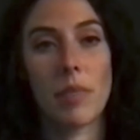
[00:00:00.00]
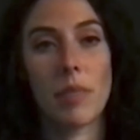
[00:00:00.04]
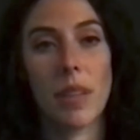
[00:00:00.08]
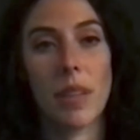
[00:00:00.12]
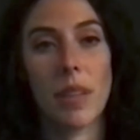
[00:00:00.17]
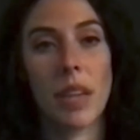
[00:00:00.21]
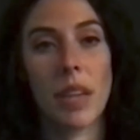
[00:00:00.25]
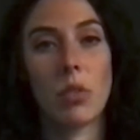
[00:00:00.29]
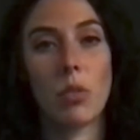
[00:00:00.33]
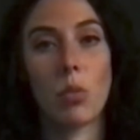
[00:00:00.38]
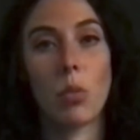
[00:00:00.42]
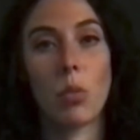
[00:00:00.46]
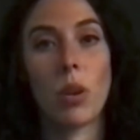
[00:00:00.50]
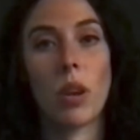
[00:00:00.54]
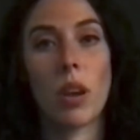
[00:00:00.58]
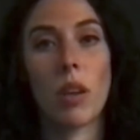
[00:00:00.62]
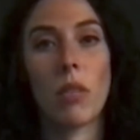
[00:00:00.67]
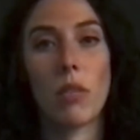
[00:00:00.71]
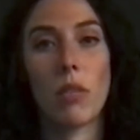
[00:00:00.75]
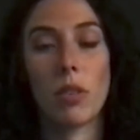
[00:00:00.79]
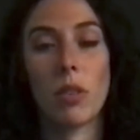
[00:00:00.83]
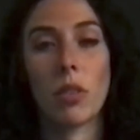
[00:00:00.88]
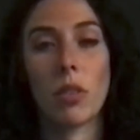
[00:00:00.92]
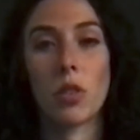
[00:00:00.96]
And
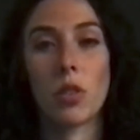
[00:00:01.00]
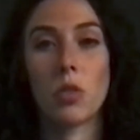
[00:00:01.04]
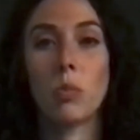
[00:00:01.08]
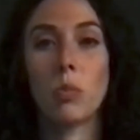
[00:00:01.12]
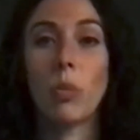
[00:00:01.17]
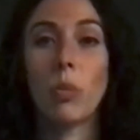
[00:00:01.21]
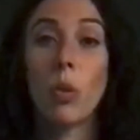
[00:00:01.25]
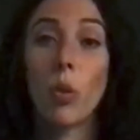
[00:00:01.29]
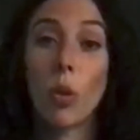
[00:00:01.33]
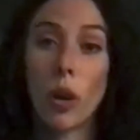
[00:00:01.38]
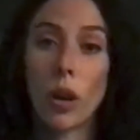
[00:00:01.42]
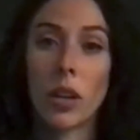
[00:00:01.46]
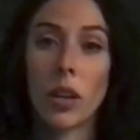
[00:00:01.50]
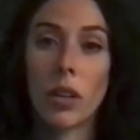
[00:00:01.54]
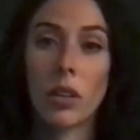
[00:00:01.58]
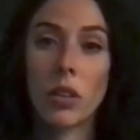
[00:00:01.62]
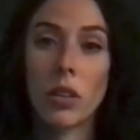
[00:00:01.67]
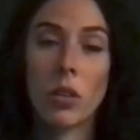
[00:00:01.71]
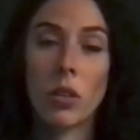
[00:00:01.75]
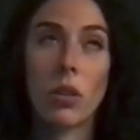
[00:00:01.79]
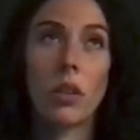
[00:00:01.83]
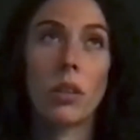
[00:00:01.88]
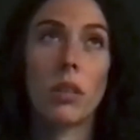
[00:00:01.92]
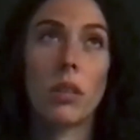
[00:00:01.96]
whatever sport
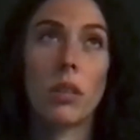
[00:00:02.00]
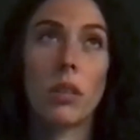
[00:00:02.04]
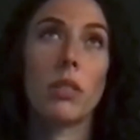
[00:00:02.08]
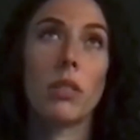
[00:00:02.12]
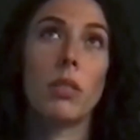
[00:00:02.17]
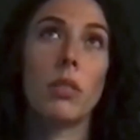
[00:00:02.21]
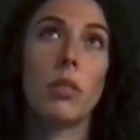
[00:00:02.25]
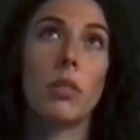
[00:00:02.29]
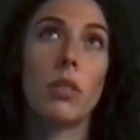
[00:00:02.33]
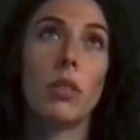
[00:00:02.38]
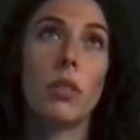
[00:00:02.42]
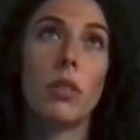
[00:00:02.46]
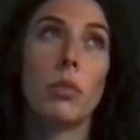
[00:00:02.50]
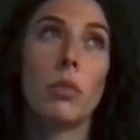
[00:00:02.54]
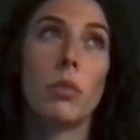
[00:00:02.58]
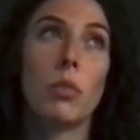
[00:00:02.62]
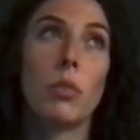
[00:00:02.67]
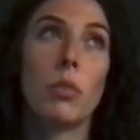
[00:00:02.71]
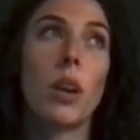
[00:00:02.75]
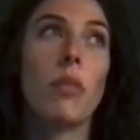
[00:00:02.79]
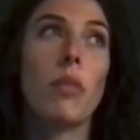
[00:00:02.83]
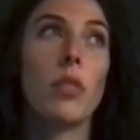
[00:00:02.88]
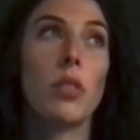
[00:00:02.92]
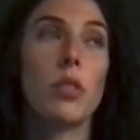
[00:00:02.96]
or
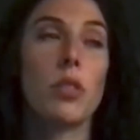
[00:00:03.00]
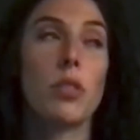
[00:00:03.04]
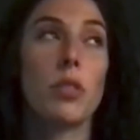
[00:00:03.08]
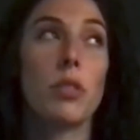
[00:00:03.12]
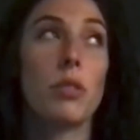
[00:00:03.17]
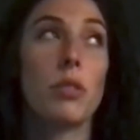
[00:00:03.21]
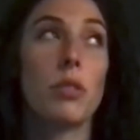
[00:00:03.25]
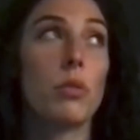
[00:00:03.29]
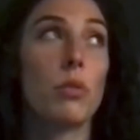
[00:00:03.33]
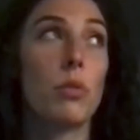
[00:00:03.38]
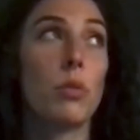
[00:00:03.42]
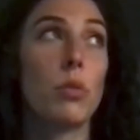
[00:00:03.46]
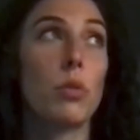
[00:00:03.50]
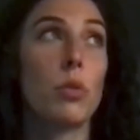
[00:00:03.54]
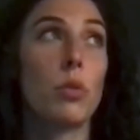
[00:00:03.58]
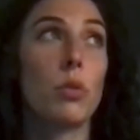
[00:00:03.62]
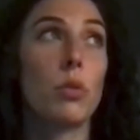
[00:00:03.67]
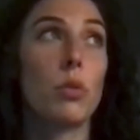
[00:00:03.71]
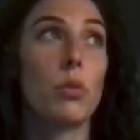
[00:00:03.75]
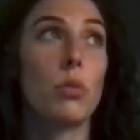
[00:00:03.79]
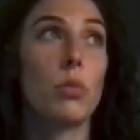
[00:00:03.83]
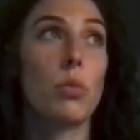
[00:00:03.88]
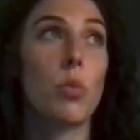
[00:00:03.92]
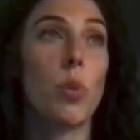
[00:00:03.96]
whatever
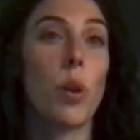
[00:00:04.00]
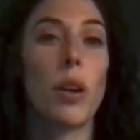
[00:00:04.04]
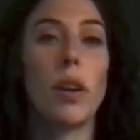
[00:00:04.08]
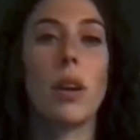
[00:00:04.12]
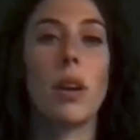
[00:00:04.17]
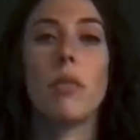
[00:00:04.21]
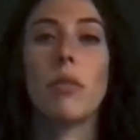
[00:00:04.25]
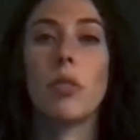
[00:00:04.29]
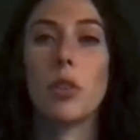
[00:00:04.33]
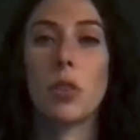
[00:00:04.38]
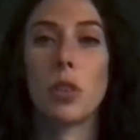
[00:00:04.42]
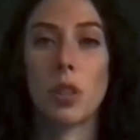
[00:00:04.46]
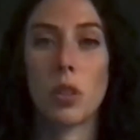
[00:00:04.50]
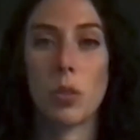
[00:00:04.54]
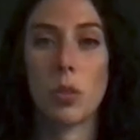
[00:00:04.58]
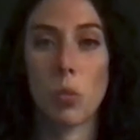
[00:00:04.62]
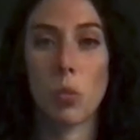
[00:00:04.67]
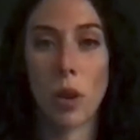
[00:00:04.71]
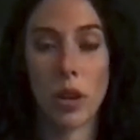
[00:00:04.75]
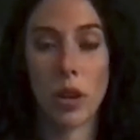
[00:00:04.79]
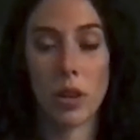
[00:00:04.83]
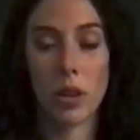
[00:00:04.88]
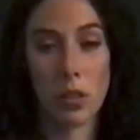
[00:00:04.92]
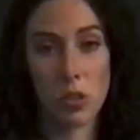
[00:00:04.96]
wherever you're going to
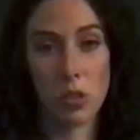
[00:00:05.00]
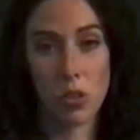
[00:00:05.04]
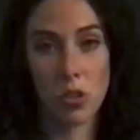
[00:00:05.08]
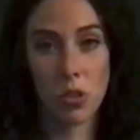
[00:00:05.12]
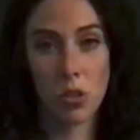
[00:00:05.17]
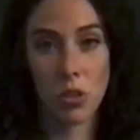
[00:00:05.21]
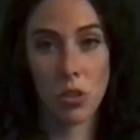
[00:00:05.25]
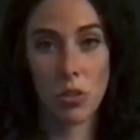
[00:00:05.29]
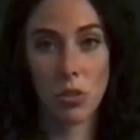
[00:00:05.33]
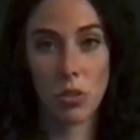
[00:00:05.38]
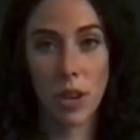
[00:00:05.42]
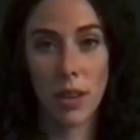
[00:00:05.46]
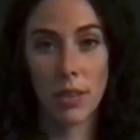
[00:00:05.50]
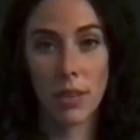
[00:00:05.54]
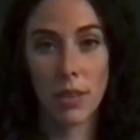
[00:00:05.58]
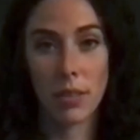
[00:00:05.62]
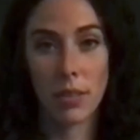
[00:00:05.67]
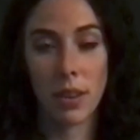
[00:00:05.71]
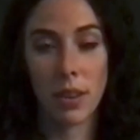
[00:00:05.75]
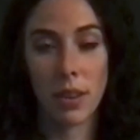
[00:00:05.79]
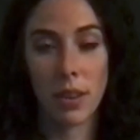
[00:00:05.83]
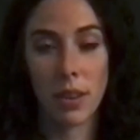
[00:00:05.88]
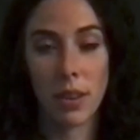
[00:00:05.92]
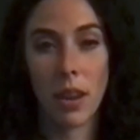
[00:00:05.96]
wear the shoe has to
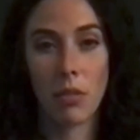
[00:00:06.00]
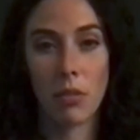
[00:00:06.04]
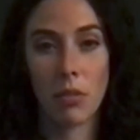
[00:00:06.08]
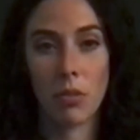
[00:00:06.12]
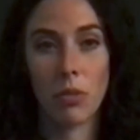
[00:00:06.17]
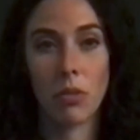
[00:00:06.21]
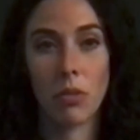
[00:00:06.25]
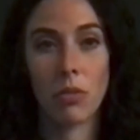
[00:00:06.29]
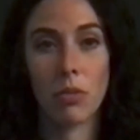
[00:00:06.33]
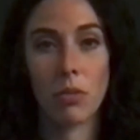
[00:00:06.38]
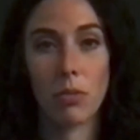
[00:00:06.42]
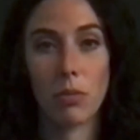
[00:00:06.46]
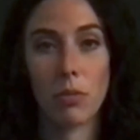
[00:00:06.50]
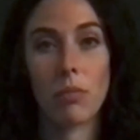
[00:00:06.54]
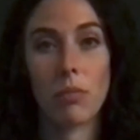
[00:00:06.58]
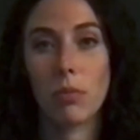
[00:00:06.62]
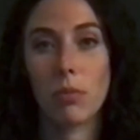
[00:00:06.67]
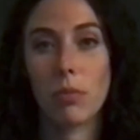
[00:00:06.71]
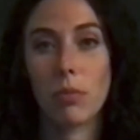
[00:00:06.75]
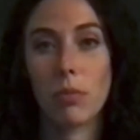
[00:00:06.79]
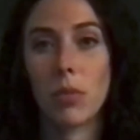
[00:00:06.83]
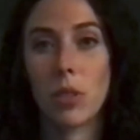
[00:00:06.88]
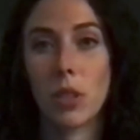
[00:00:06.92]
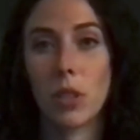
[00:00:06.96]
have,
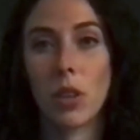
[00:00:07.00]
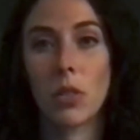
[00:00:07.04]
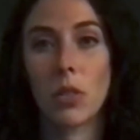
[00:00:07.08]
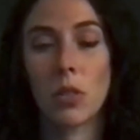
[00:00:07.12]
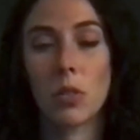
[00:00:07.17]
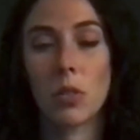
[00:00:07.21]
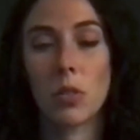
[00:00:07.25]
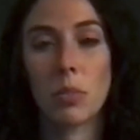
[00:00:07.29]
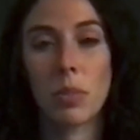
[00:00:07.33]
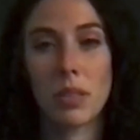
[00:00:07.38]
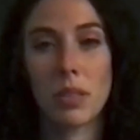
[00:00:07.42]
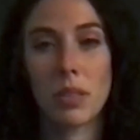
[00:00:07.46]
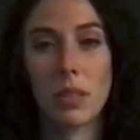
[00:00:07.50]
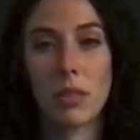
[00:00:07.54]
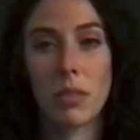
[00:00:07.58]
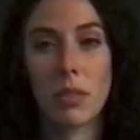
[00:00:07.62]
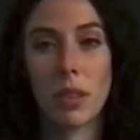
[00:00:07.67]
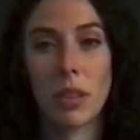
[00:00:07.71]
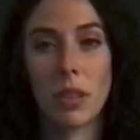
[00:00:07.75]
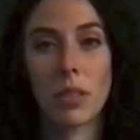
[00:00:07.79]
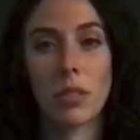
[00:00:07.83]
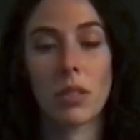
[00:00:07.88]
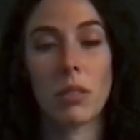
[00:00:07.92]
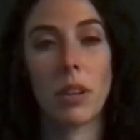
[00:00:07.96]

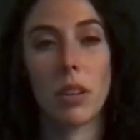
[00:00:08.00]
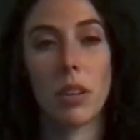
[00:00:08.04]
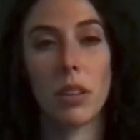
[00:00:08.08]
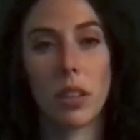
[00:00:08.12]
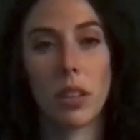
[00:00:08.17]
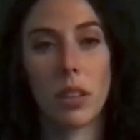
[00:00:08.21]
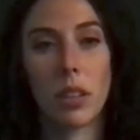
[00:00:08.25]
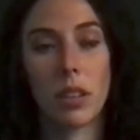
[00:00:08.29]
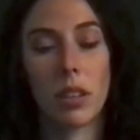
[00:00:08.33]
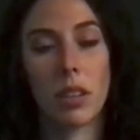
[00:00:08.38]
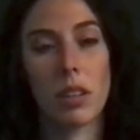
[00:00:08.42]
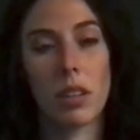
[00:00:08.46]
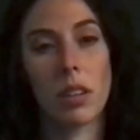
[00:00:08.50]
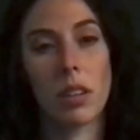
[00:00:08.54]
specifics around it.